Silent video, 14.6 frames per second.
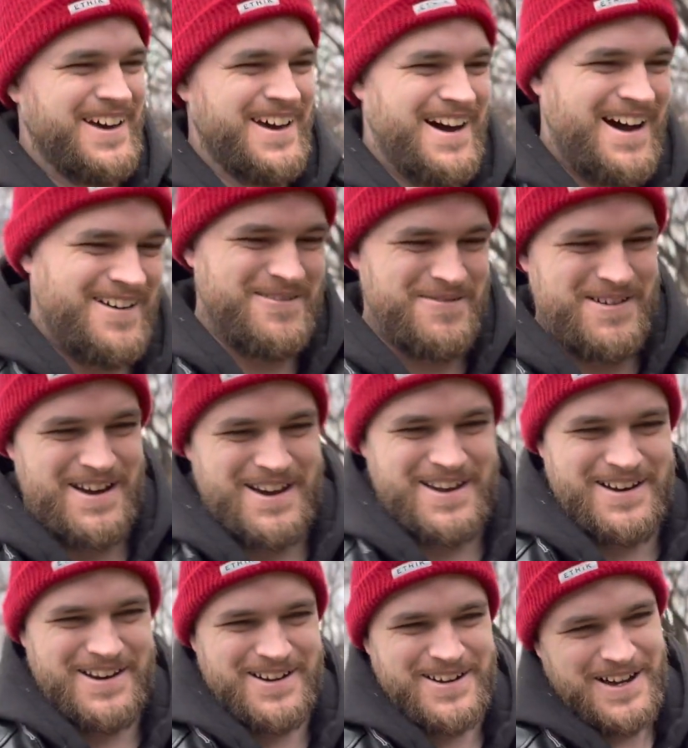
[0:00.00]
I'm gonna be out
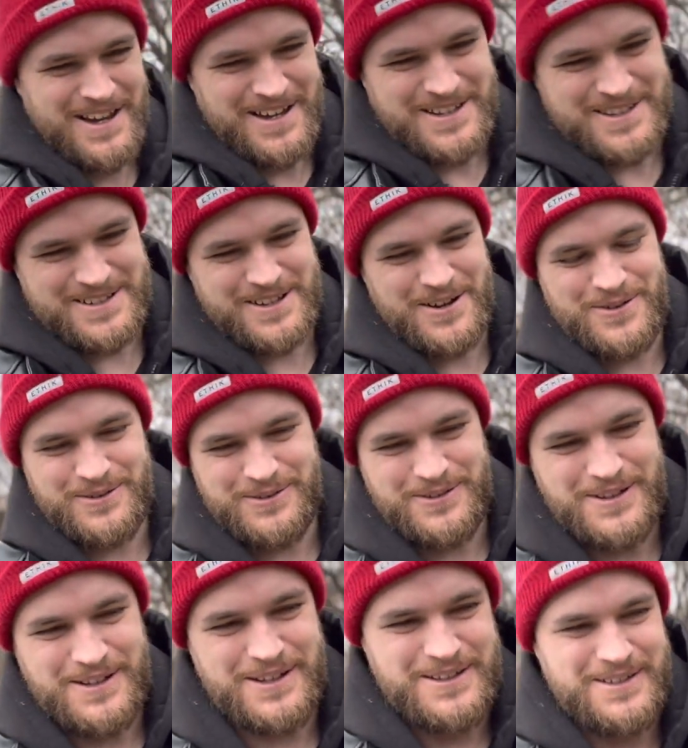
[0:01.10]
here. So,
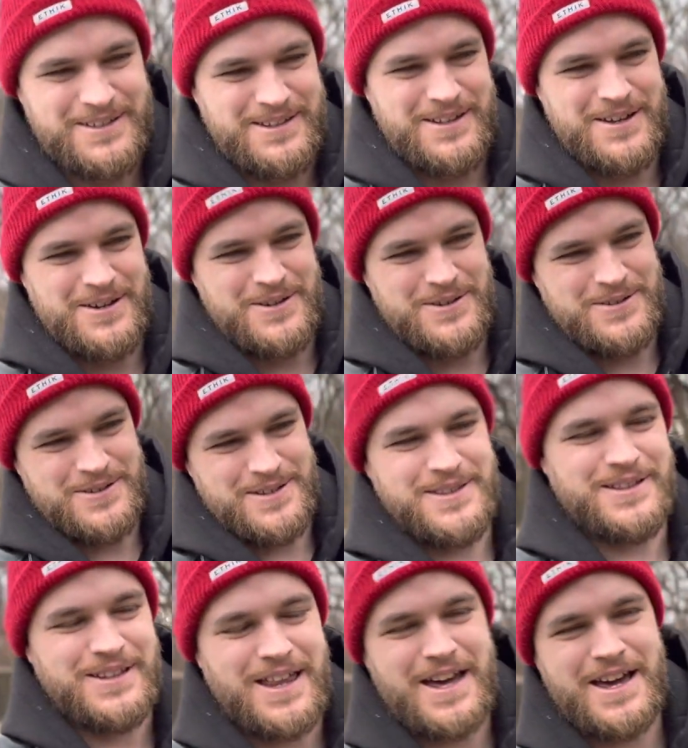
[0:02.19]
you know, in
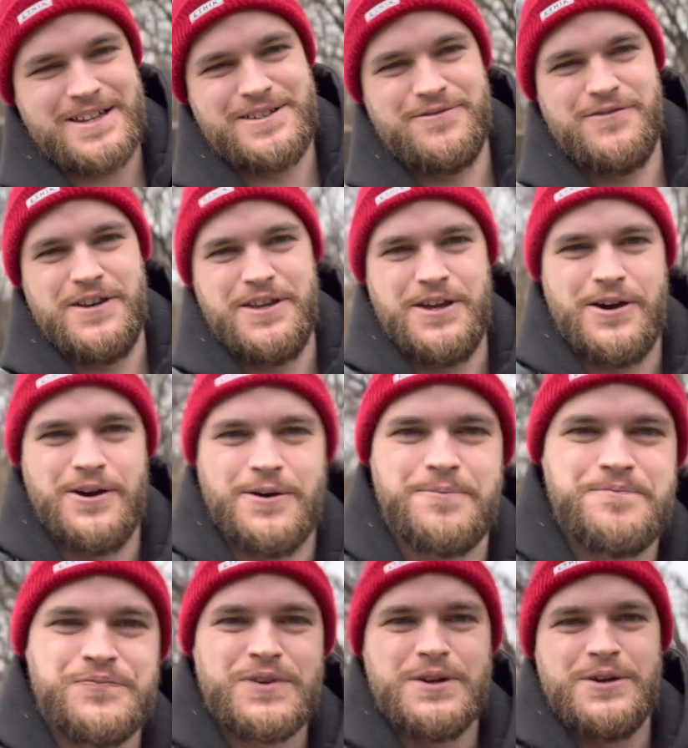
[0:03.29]
the last video,
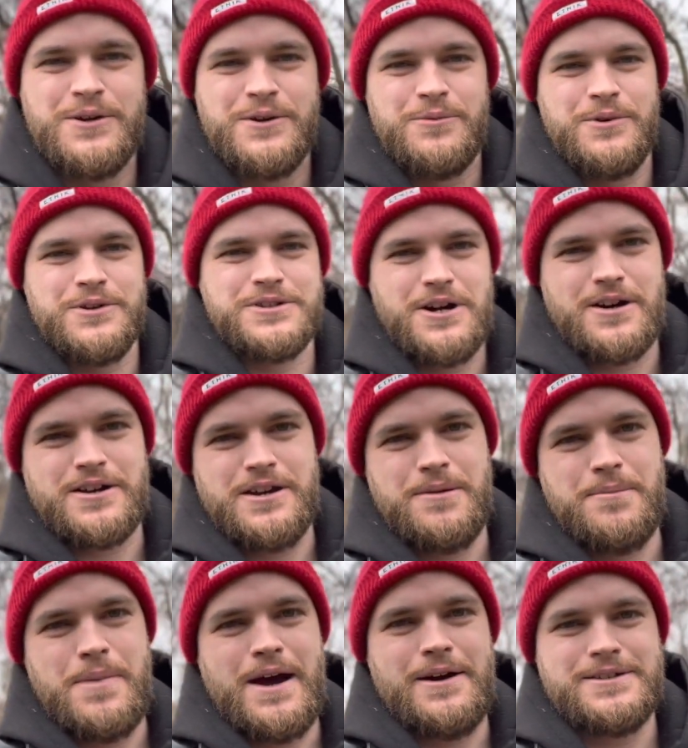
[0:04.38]
we were talking
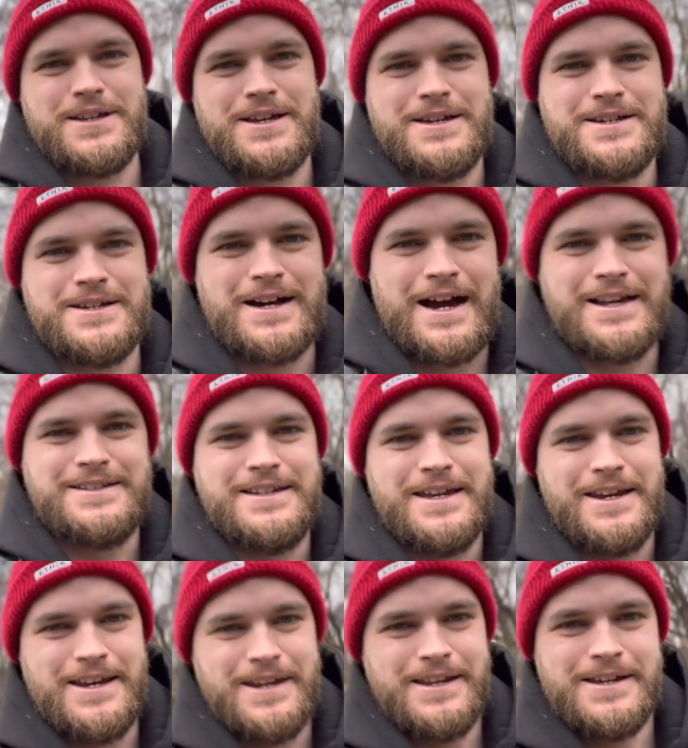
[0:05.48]
about
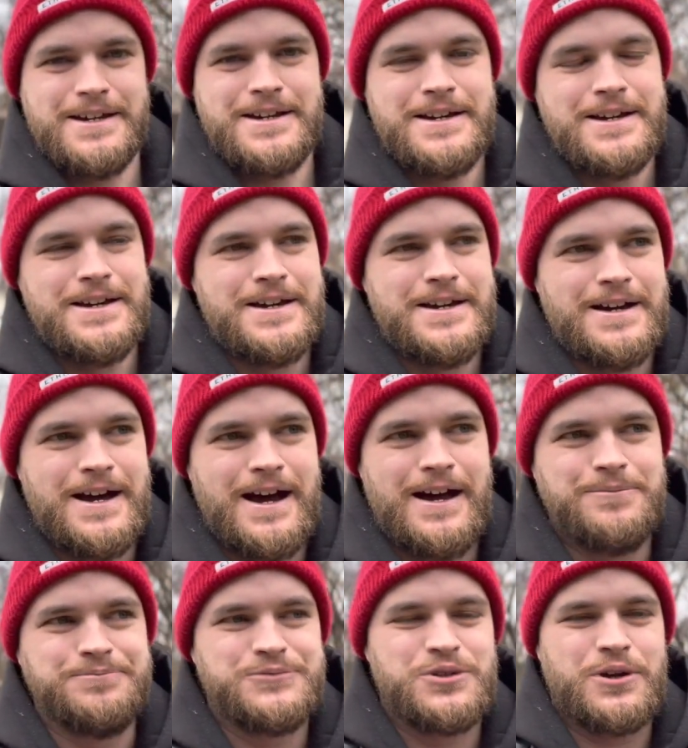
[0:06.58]
identity.
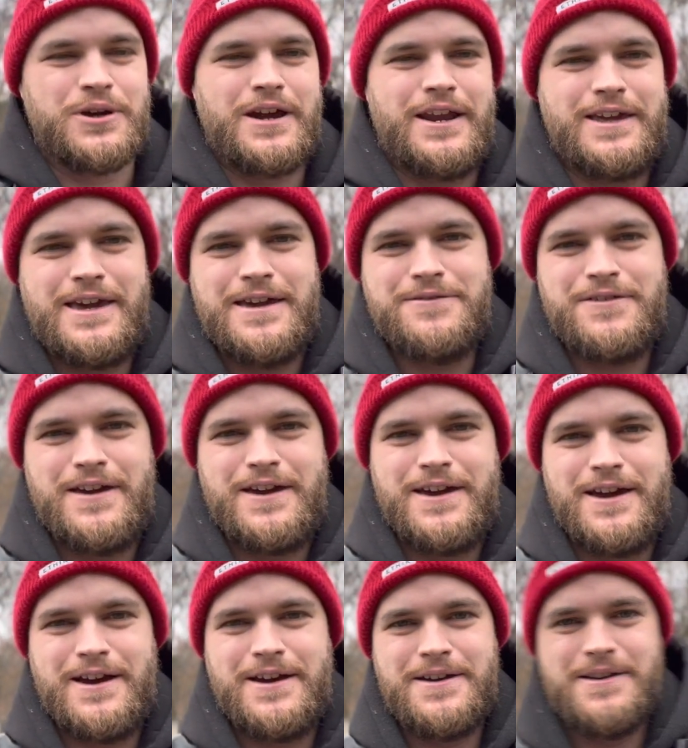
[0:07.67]
So I kind of gave
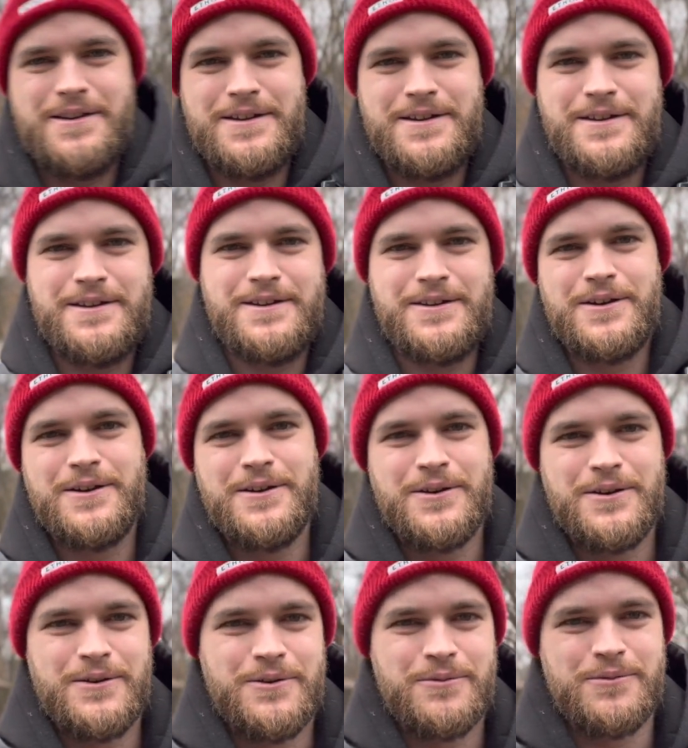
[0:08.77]
a
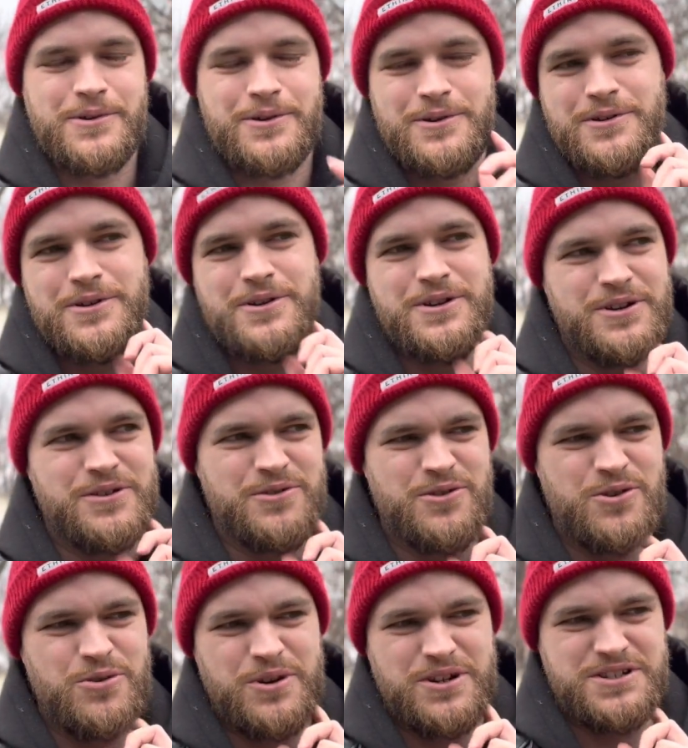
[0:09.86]
real
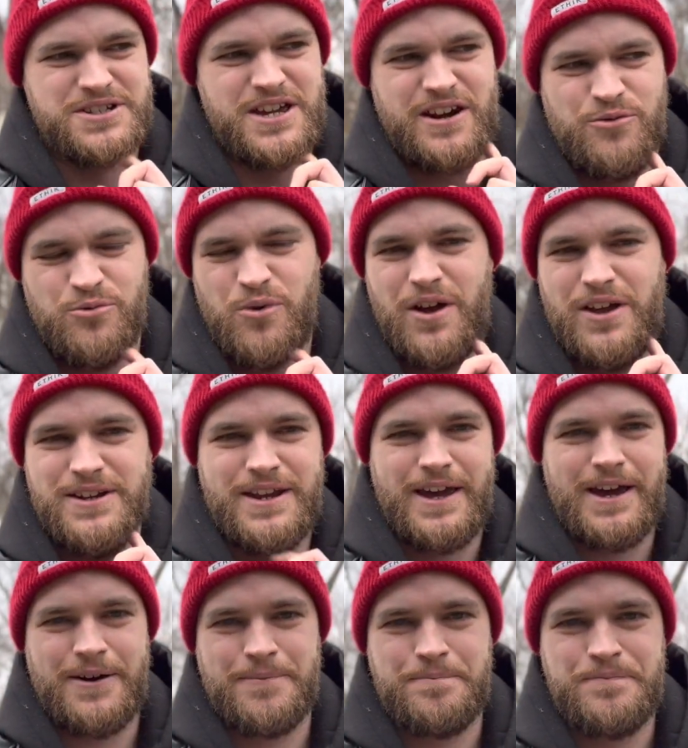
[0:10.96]
quick just kind of
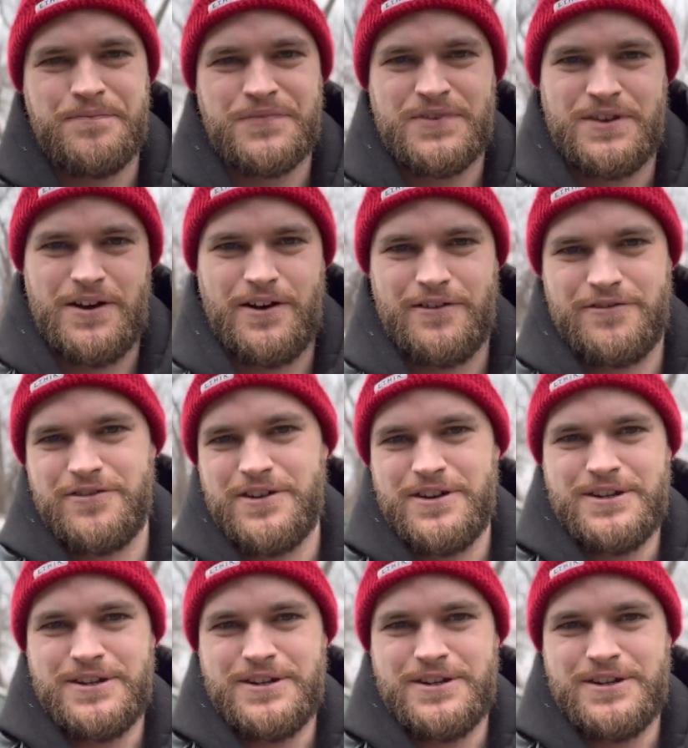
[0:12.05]
rundown of,